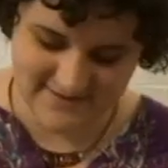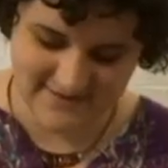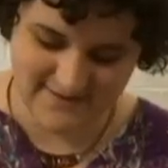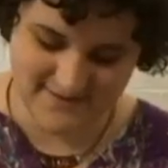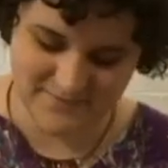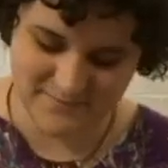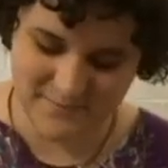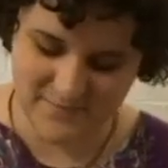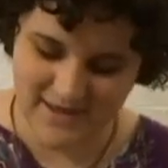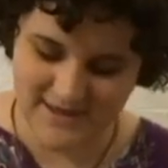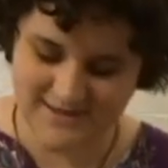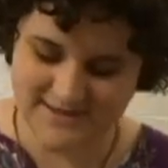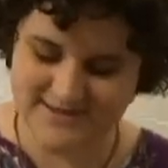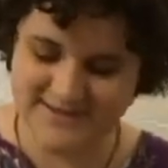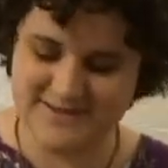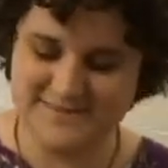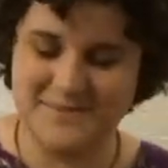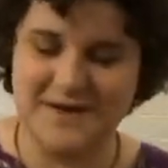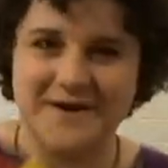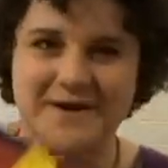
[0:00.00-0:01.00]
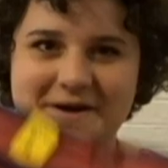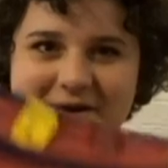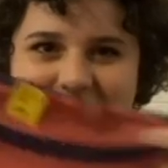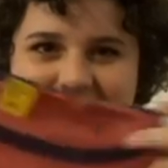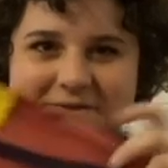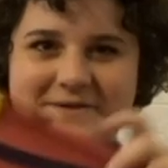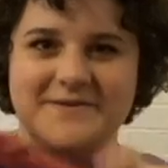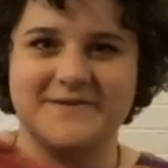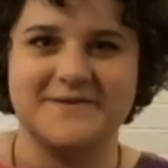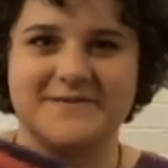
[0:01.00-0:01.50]
a
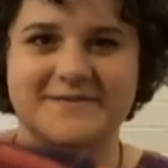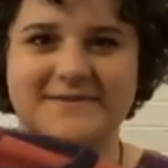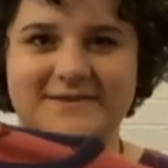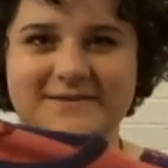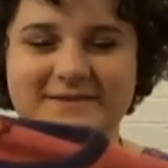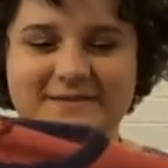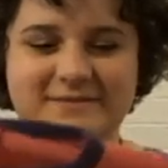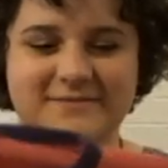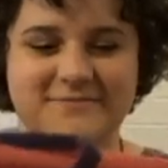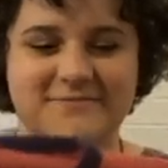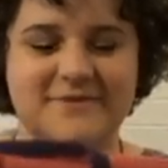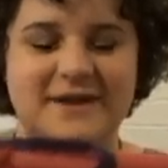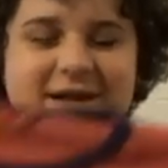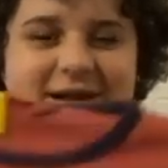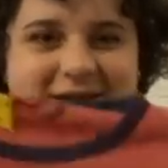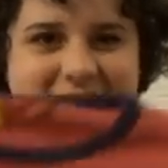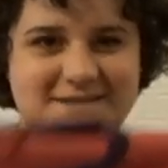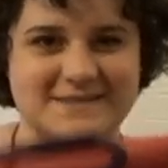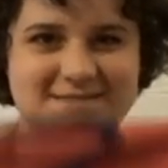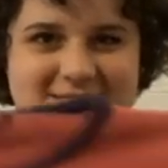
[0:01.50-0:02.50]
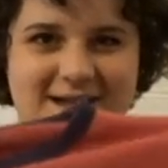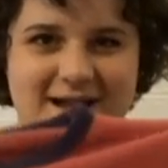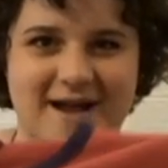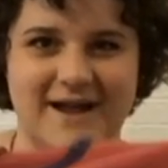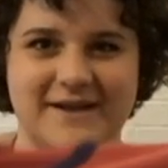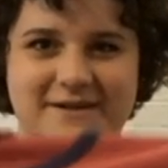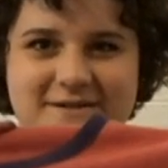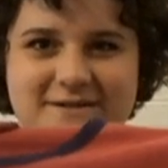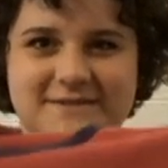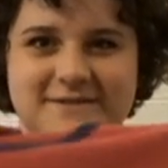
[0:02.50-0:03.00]
Massimo ringer
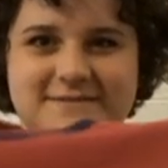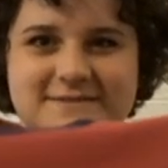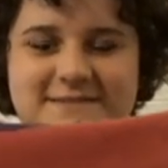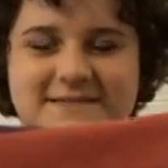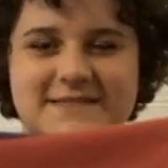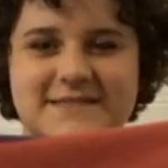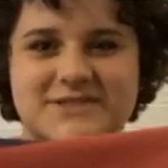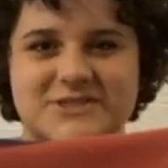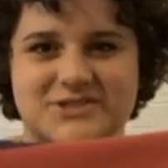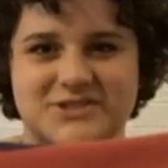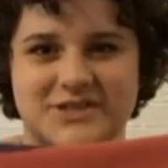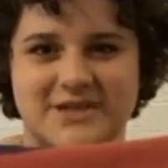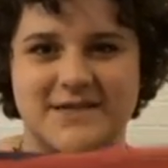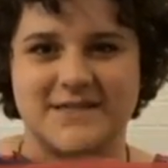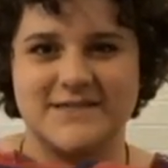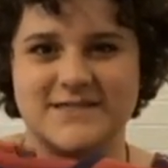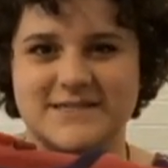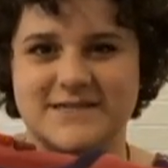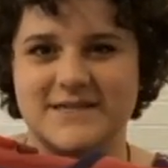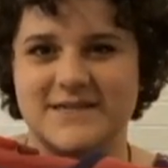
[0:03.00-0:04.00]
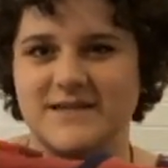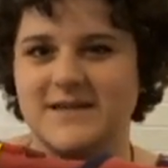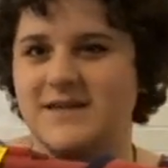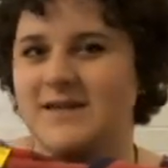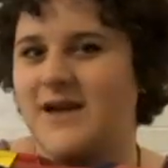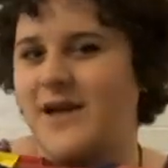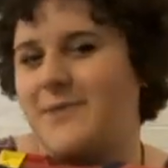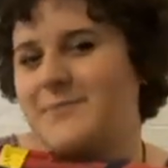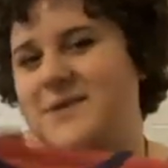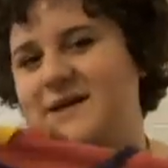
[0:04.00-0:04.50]
style t-shirt.
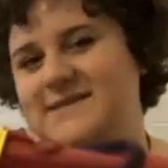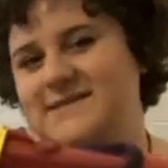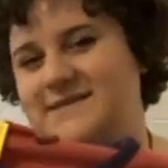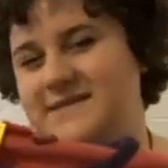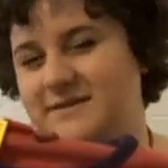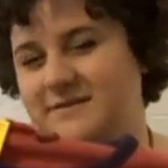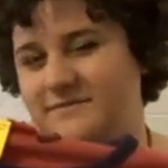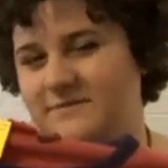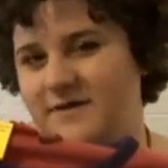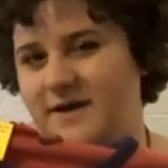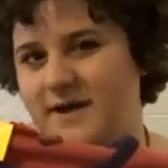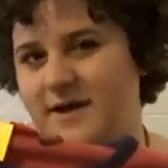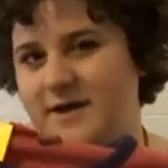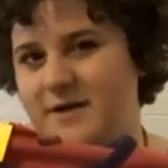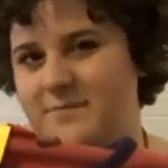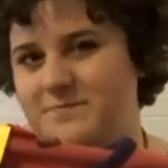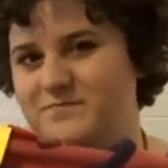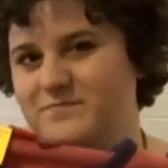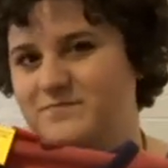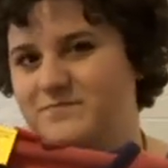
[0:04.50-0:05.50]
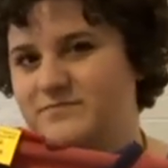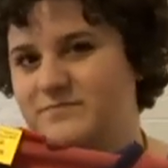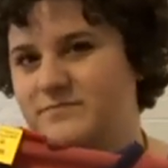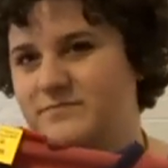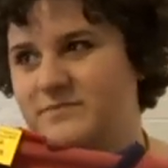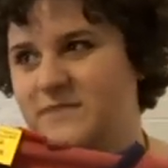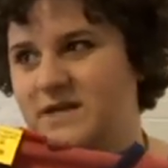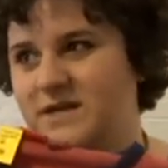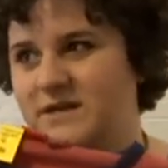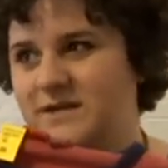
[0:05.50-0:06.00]
I'm guessing from
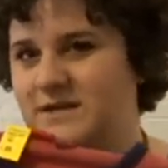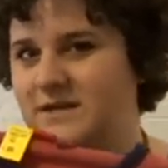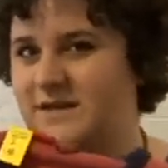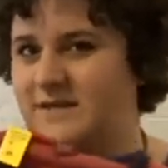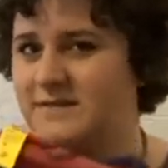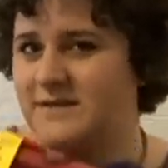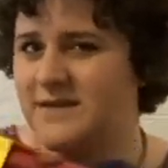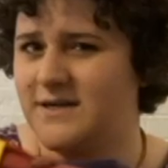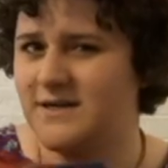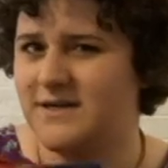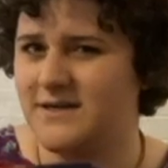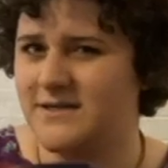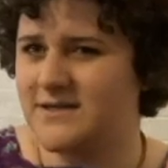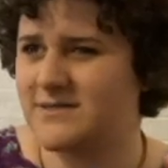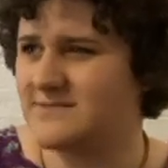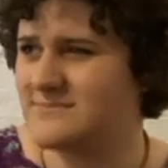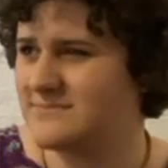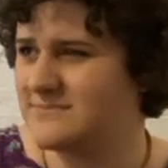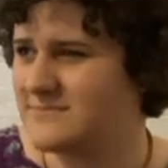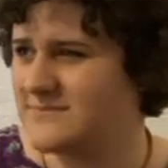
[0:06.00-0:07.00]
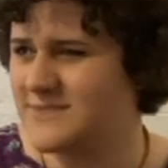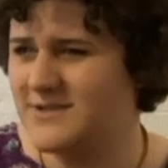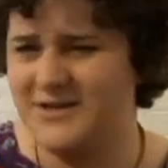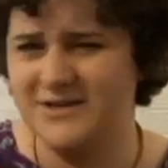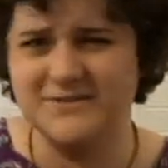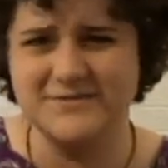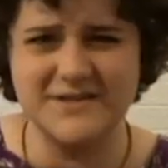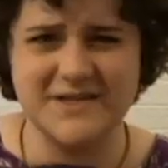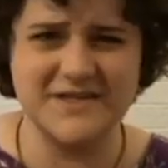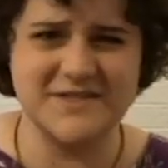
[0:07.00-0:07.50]
either
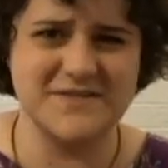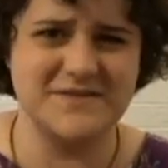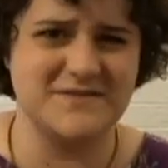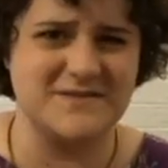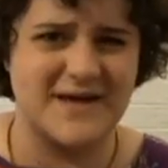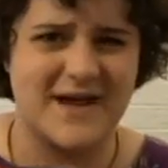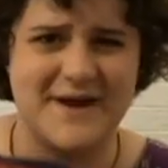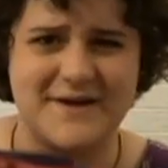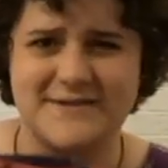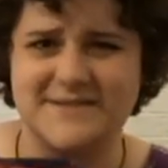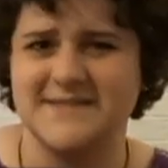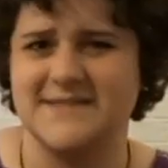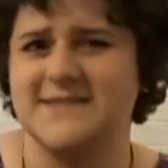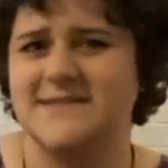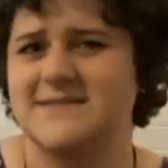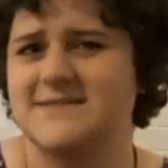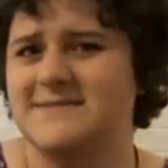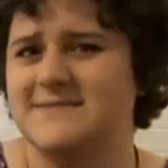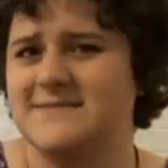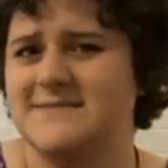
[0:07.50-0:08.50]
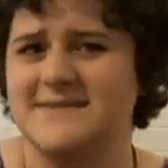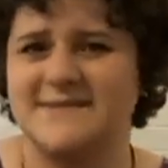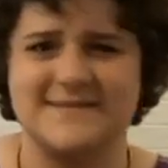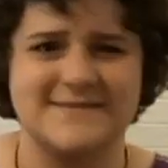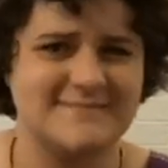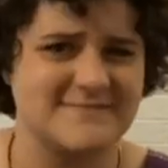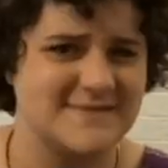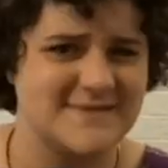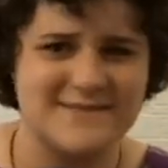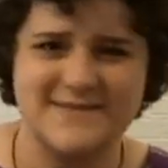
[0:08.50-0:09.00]
early 2000s,
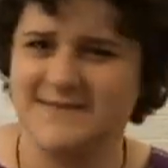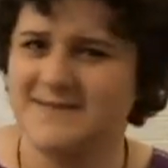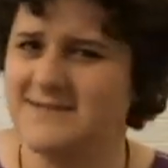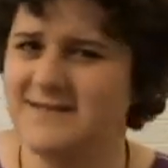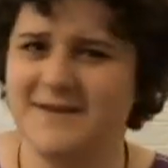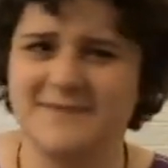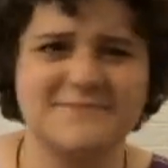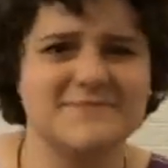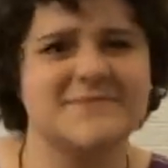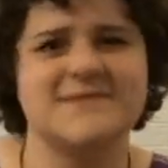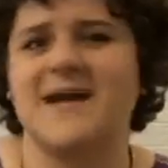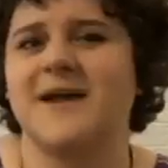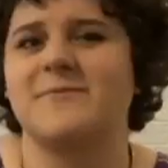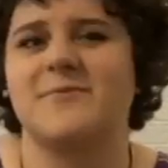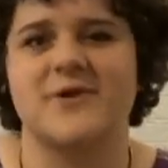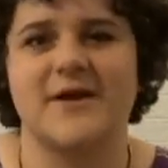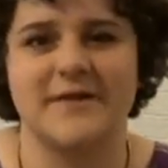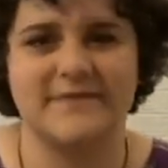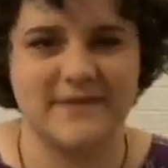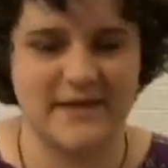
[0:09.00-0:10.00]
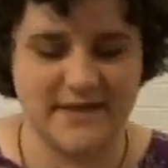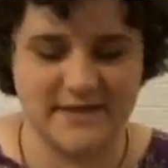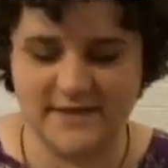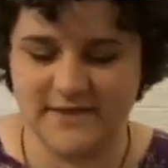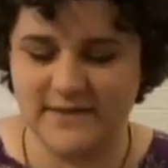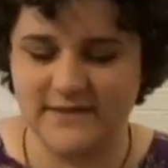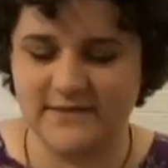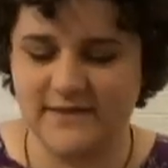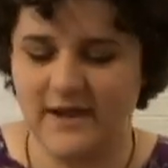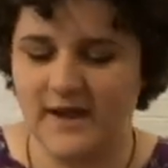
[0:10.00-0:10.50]
sometime around
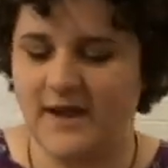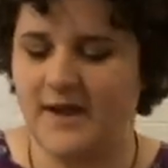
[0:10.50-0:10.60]
there.